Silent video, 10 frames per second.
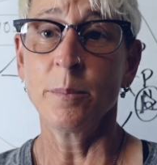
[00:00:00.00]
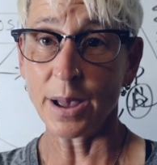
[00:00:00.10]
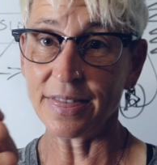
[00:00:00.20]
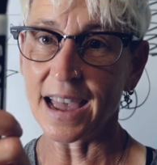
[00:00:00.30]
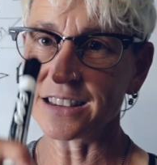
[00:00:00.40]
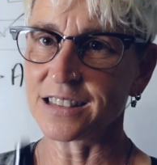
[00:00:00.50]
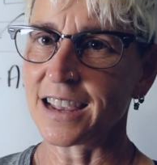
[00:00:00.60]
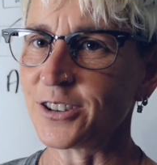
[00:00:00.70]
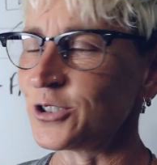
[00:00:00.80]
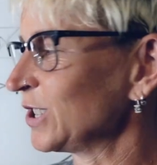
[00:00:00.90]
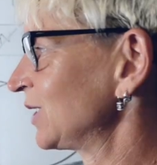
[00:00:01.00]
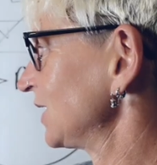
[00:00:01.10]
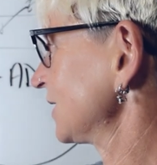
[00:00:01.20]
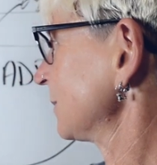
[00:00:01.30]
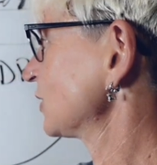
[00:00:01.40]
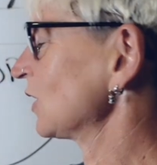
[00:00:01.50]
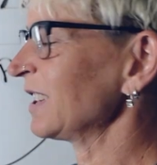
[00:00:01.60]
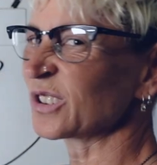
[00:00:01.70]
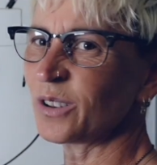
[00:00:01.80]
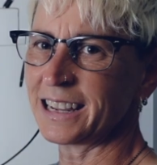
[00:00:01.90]
But that's the energy system. So
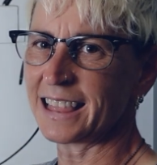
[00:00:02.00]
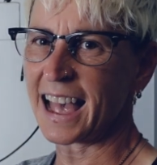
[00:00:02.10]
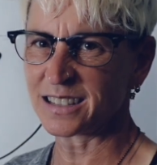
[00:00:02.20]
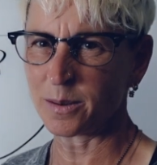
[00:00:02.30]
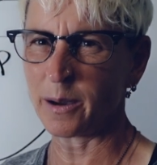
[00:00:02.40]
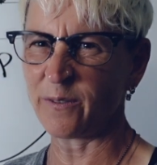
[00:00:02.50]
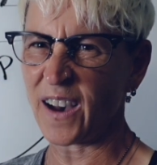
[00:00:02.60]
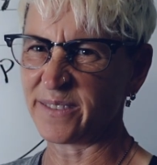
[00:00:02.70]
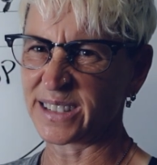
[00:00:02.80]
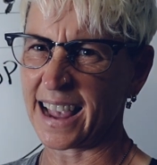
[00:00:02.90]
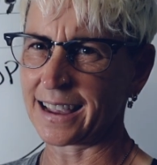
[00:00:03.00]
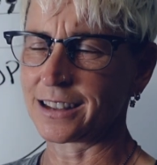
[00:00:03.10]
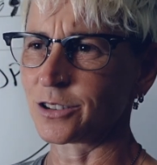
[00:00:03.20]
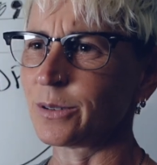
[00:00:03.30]
this only lasts about five seconds.